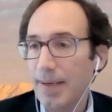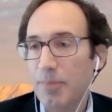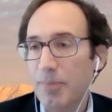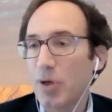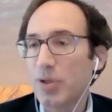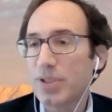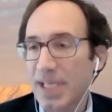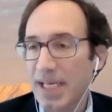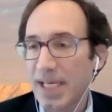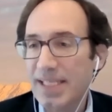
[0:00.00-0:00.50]

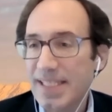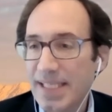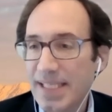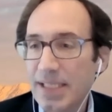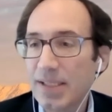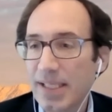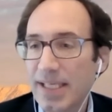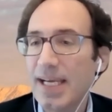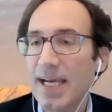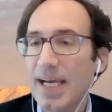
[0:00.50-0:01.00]
most
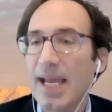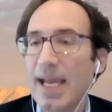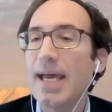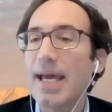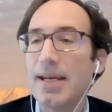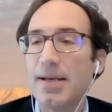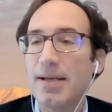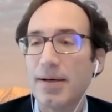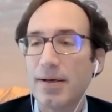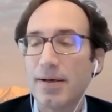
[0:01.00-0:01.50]
ideally
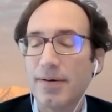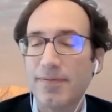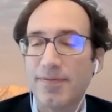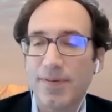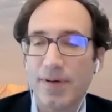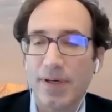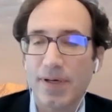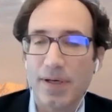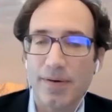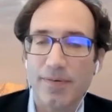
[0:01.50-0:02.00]
ahead of
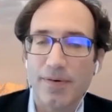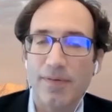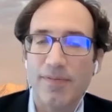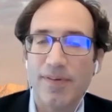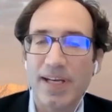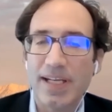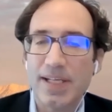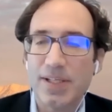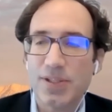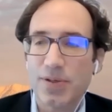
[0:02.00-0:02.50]

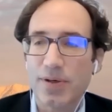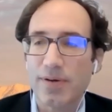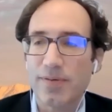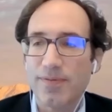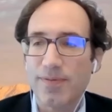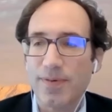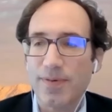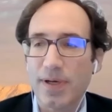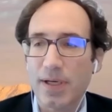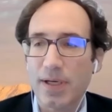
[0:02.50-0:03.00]
any sort
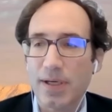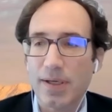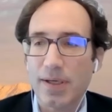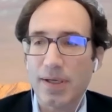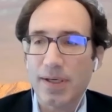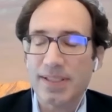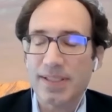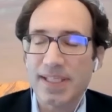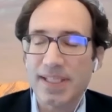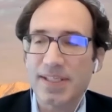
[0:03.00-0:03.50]
of
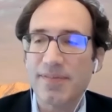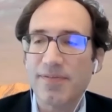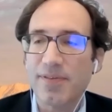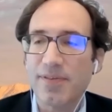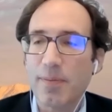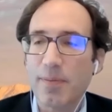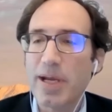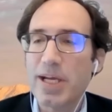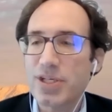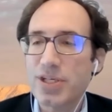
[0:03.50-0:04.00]

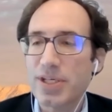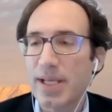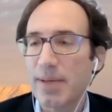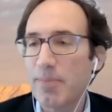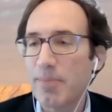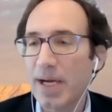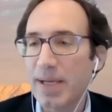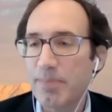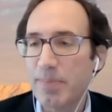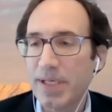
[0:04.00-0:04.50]
disinformation
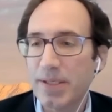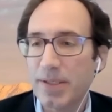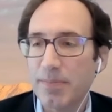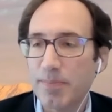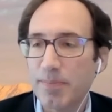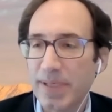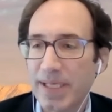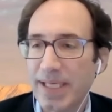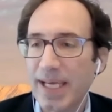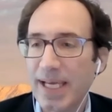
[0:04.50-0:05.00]
that might be
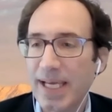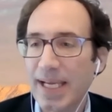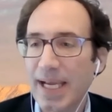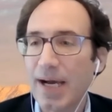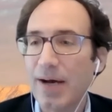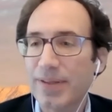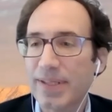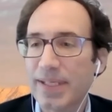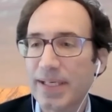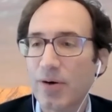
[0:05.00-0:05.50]
getting
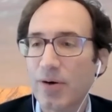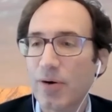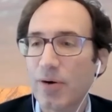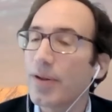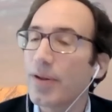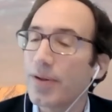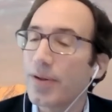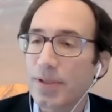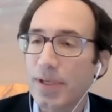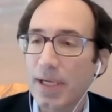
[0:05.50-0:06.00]
out there, or
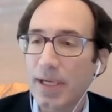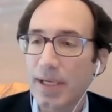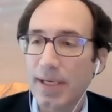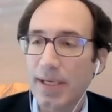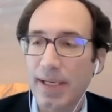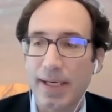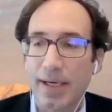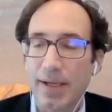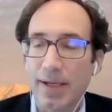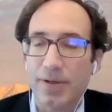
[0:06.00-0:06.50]
other
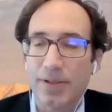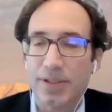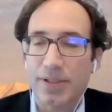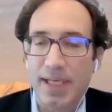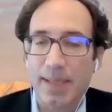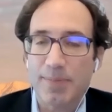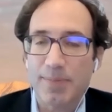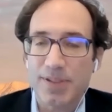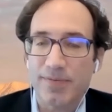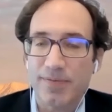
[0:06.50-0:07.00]

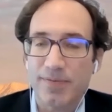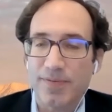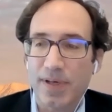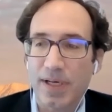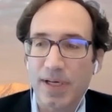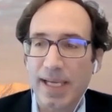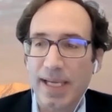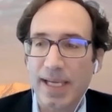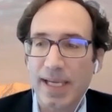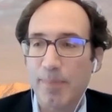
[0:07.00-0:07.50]
types of
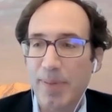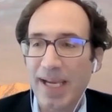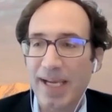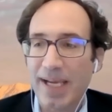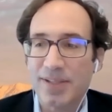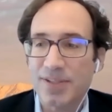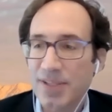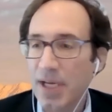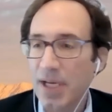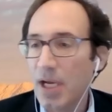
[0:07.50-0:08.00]

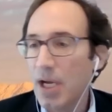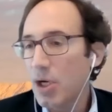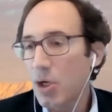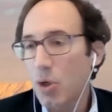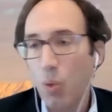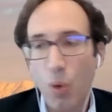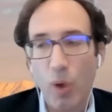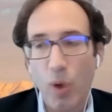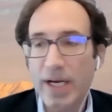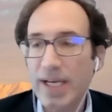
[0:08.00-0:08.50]
campaigns,
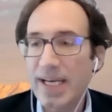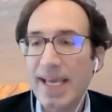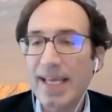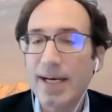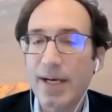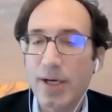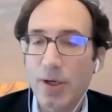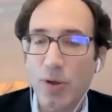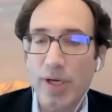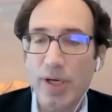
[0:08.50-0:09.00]

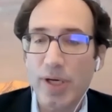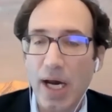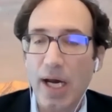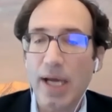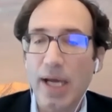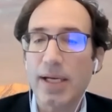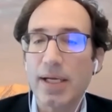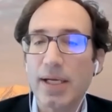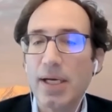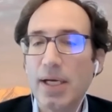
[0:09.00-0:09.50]
coordinated or
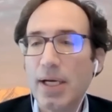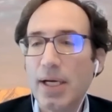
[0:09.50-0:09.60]
not,